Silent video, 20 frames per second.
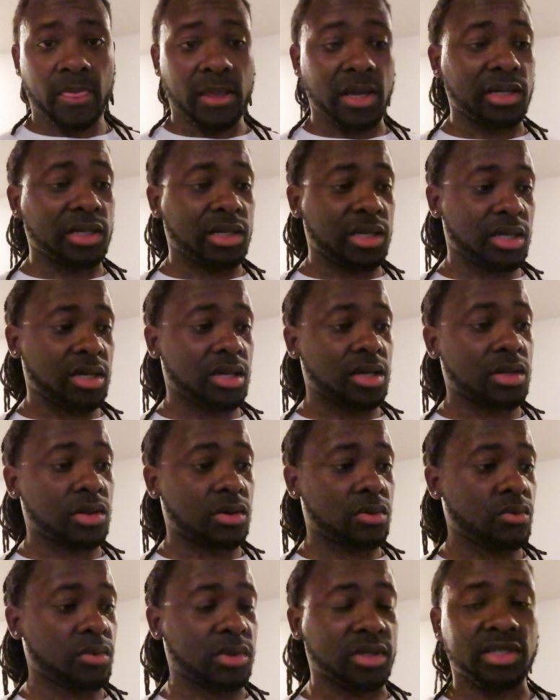And
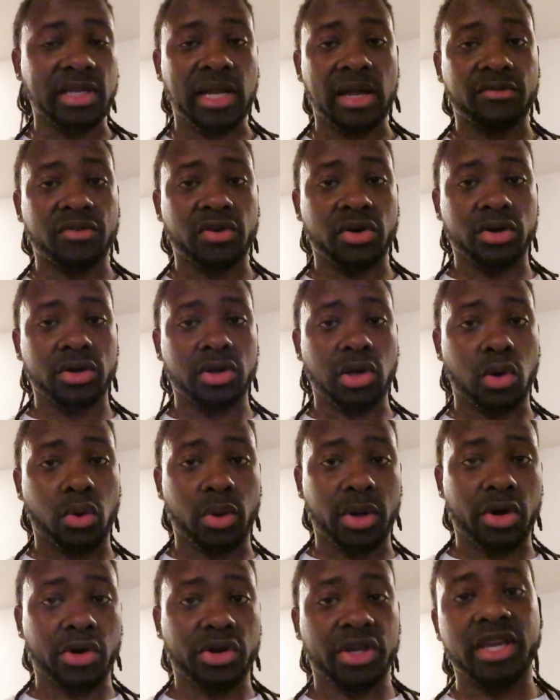then it's time for her to
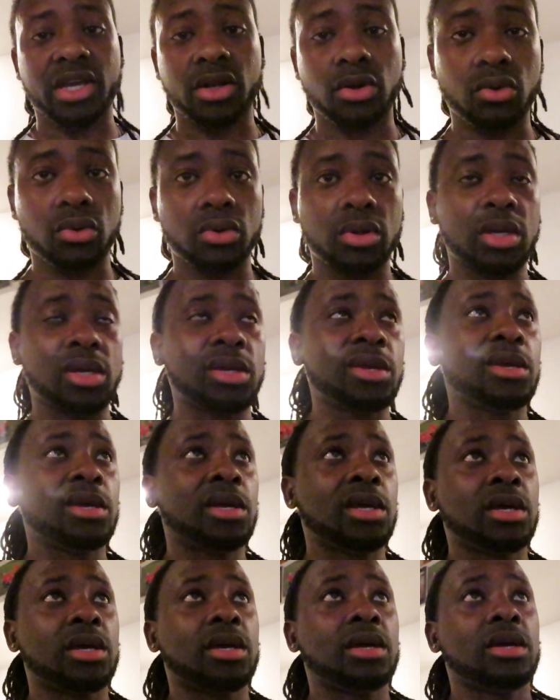go in her kennel,
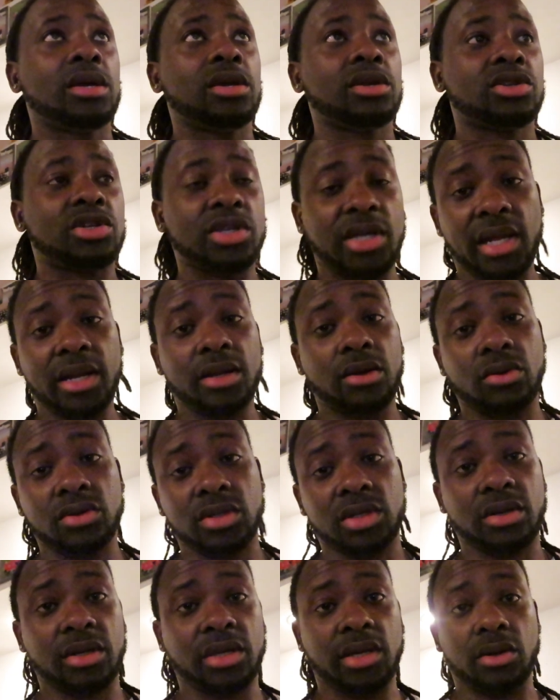she kind of
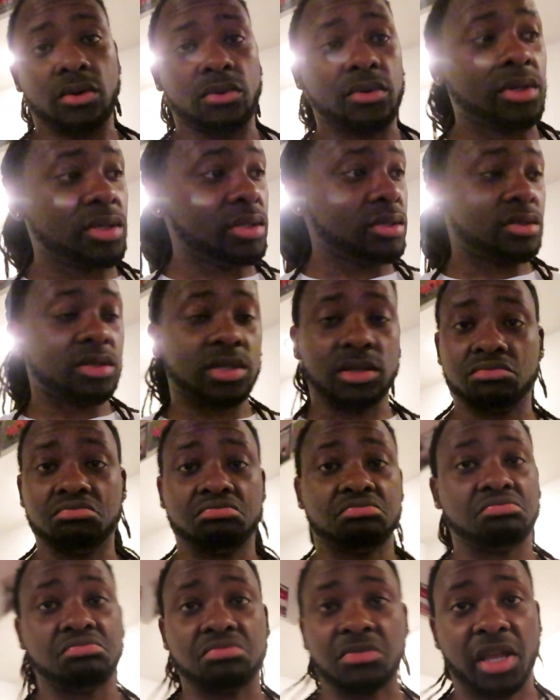goes in her kennel in
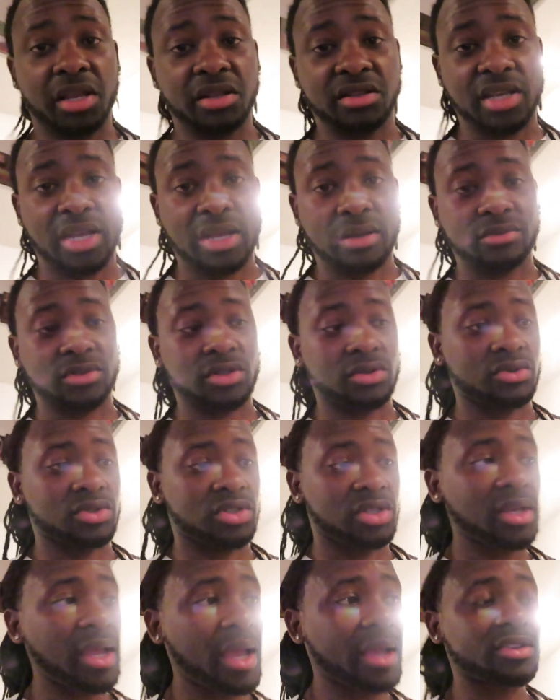nighttime. So
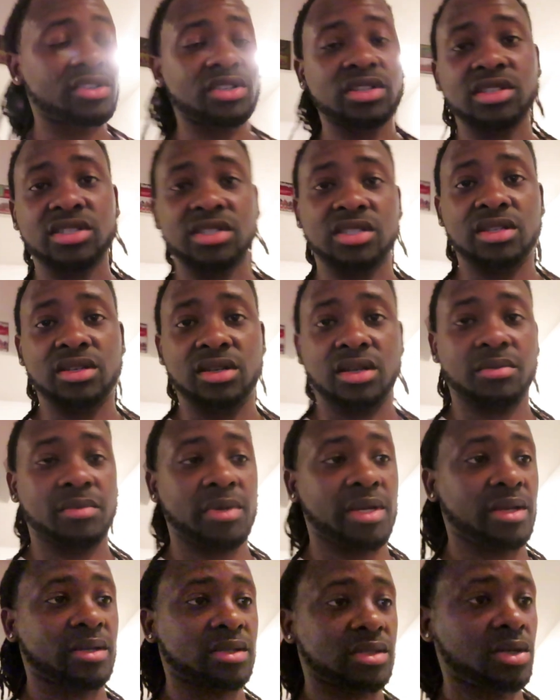she actually is good,
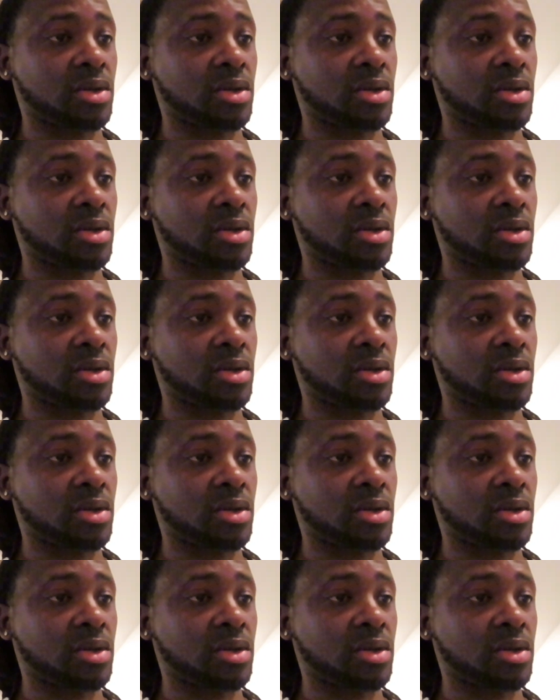man.